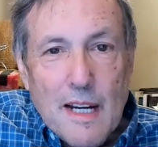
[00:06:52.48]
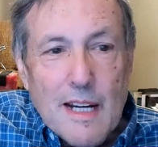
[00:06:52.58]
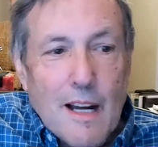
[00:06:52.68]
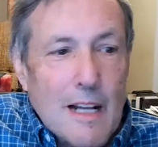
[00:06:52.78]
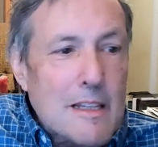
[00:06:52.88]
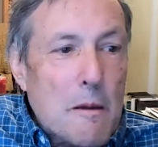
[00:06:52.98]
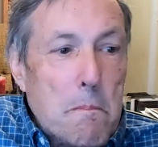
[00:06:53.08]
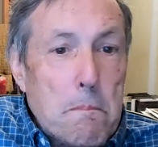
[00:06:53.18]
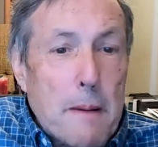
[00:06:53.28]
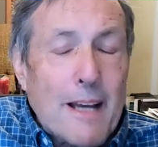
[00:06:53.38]
He got
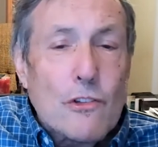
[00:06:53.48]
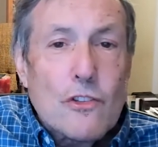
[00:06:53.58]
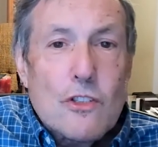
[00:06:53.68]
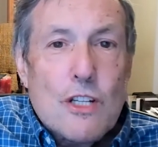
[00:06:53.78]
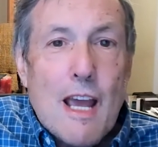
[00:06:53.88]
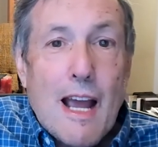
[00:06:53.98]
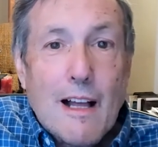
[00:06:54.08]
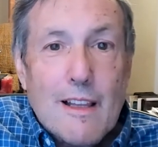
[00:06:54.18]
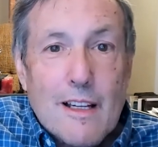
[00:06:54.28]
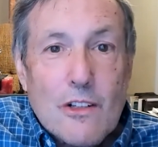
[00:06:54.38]
the best
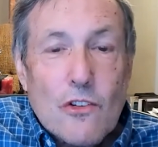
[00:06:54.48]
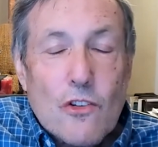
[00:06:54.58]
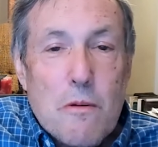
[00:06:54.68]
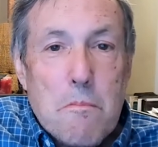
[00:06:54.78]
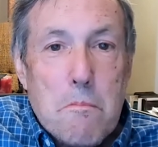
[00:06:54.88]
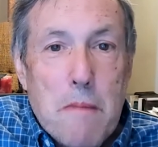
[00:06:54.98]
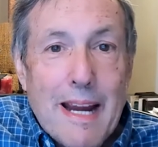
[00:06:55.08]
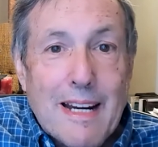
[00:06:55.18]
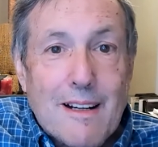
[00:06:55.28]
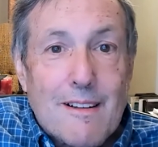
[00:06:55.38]
talent to
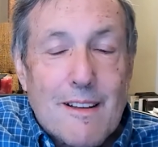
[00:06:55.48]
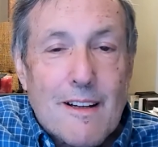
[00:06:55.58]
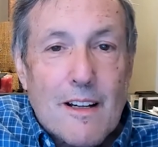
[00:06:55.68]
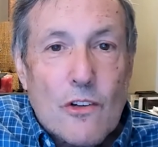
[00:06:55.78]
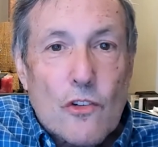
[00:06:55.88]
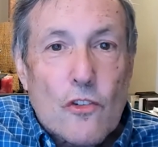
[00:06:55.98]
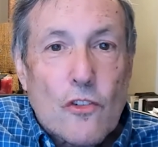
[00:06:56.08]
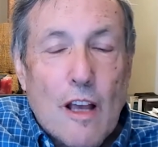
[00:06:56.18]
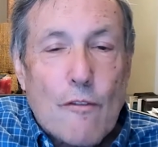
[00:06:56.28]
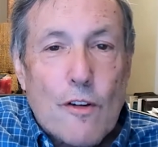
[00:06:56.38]
make these
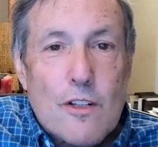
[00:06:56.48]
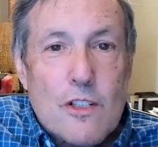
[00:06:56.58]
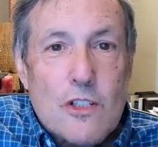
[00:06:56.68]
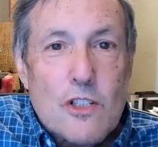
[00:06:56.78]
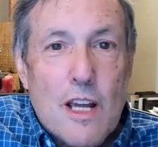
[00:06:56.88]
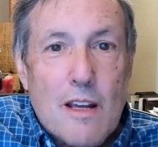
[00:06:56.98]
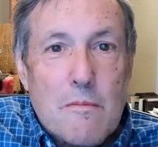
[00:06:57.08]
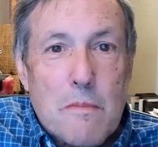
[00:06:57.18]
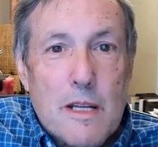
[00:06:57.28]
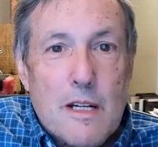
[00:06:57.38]
seven to
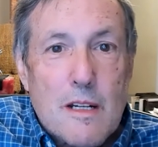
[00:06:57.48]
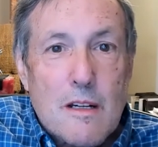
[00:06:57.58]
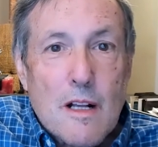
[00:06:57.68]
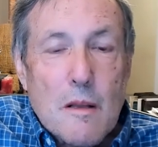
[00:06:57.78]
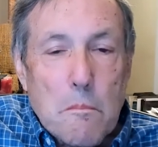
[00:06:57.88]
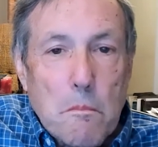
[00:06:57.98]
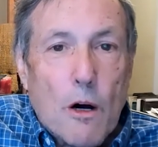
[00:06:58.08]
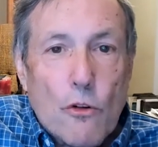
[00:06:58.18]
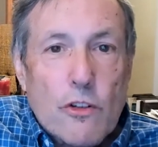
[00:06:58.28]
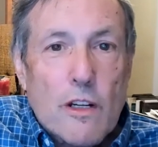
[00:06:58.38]
10 minute
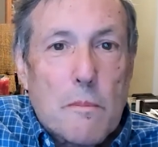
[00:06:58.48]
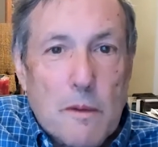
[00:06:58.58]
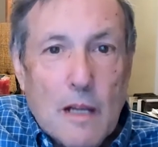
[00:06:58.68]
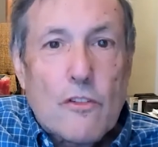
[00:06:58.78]
multi,